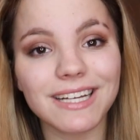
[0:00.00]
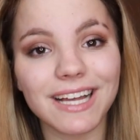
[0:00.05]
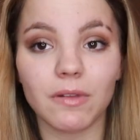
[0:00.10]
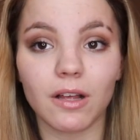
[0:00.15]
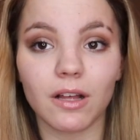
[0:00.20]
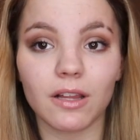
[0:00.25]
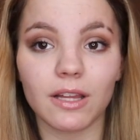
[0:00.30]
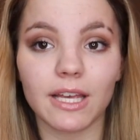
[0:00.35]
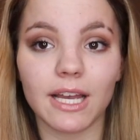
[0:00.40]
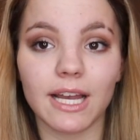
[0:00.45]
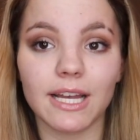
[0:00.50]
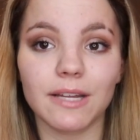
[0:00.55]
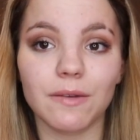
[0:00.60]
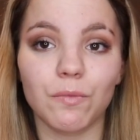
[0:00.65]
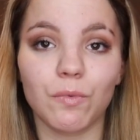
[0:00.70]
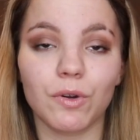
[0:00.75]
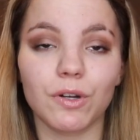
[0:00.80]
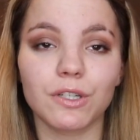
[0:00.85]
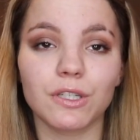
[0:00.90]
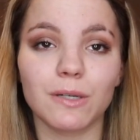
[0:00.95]
Luckily, I
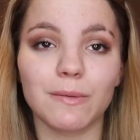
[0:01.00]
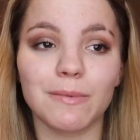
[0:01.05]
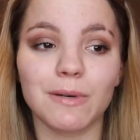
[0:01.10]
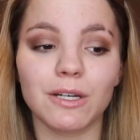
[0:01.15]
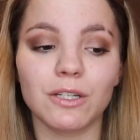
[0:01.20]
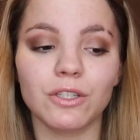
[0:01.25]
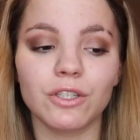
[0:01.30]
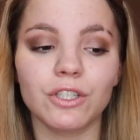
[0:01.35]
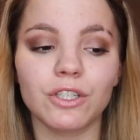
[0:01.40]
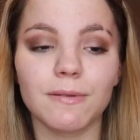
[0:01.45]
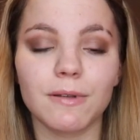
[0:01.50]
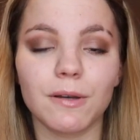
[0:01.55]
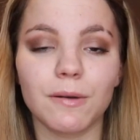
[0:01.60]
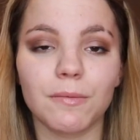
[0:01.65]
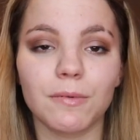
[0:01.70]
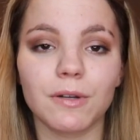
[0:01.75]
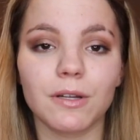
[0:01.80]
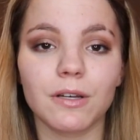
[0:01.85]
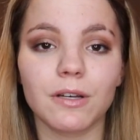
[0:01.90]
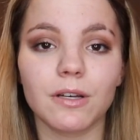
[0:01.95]
had worked a bunch to be
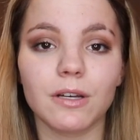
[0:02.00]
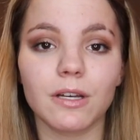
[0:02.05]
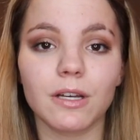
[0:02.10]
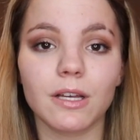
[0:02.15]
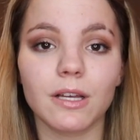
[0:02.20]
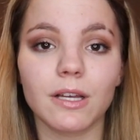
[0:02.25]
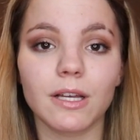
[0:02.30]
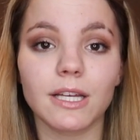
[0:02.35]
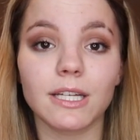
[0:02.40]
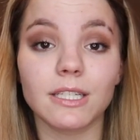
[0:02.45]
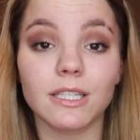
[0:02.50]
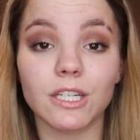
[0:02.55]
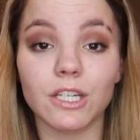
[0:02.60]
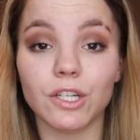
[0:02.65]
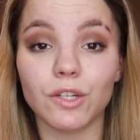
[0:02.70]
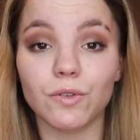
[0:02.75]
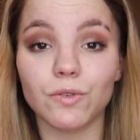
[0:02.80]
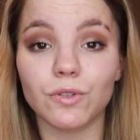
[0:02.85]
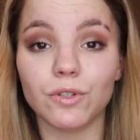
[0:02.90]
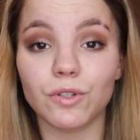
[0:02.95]
able to
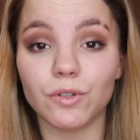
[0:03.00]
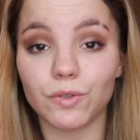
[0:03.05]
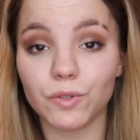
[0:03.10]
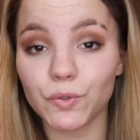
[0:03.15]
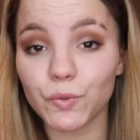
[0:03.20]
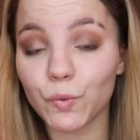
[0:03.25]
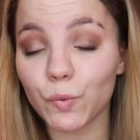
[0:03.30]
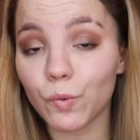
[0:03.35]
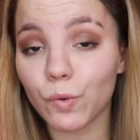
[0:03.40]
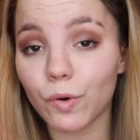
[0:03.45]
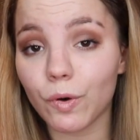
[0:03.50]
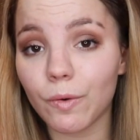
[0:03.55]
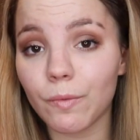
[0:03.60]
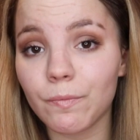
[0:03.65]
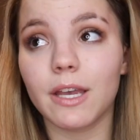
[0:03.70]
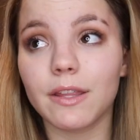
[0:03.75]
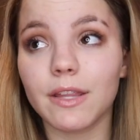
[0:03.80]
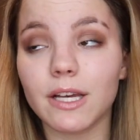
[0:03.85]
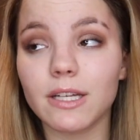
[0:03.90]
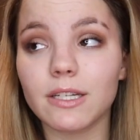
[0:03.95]
continue to do
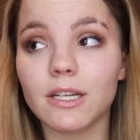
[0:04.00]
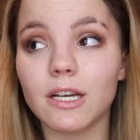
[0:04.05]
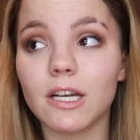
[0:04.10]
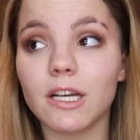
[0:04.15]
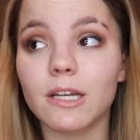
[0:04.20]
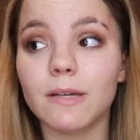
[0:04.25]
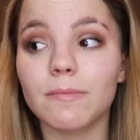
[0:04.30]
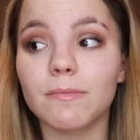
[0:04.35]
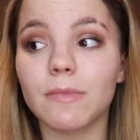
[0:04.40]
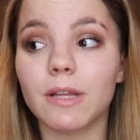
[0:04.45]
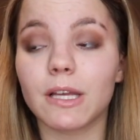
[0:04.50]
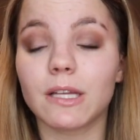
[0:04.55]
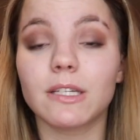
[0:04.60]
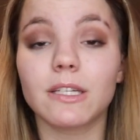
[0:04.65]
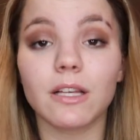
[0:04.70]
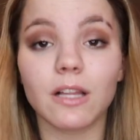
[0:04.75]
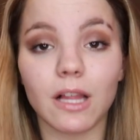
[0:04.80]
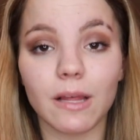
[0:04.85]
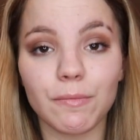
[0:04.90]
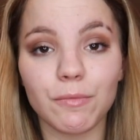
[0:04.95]
school in that time, like
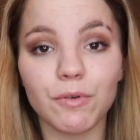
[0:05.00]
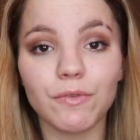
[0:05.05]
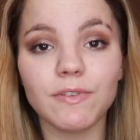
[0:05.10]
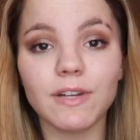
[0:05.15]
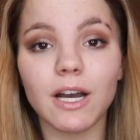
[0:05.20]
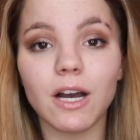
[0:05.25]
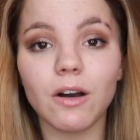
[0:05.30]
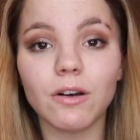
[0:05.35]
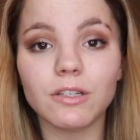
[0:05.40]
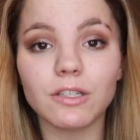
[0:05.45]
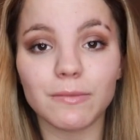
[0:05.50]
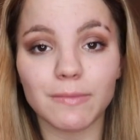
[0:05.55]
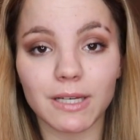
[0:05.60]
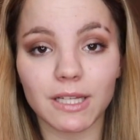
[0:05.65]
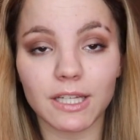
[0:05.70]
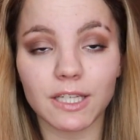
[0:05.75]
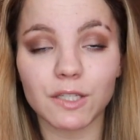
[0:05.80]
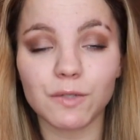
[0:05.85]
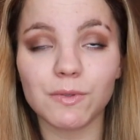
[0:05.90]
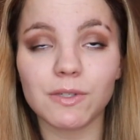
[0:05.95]
till I moved out, till
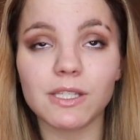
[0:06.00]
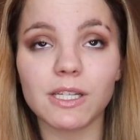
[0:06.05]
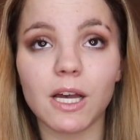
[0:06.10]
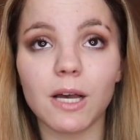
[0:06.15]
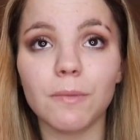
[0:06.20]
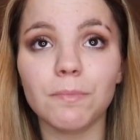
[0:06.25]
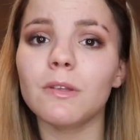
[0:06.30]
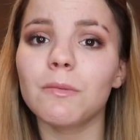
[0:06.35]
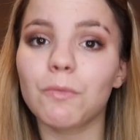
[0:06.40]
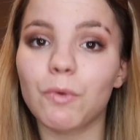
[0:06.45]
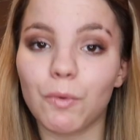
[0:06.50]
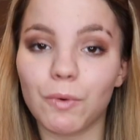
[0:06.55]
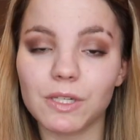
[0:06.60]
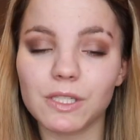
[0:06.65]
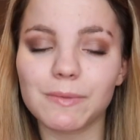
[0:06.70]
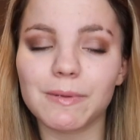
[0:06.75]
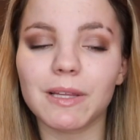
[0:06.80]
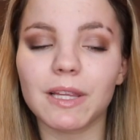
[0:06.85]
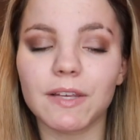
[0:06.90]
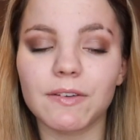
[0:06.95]
my lease was up. But
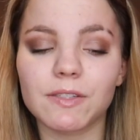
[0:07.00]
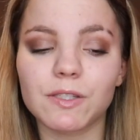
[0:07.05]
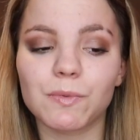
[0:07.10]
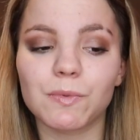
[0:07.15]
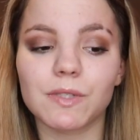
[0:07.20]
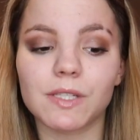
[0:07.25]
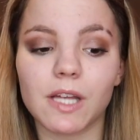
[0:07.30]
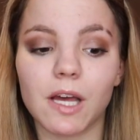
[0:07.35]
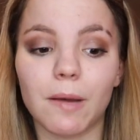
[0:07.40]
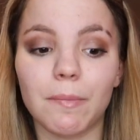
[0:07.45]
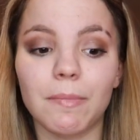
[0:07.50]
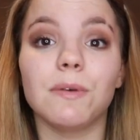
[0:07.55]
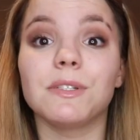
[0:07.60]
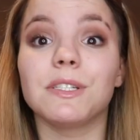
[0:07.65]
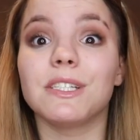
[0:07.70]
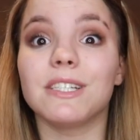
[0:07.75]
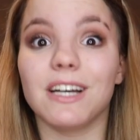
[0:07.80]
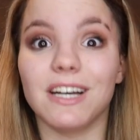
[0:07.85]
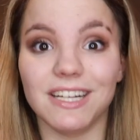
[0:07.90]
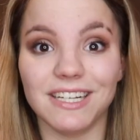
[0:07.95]
once my lease was up, I
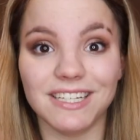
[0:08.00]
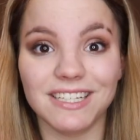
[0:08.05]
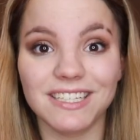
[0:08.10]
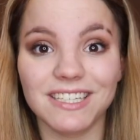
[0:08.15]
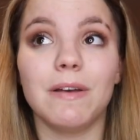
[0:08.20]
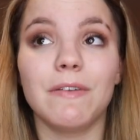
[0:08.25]
was done.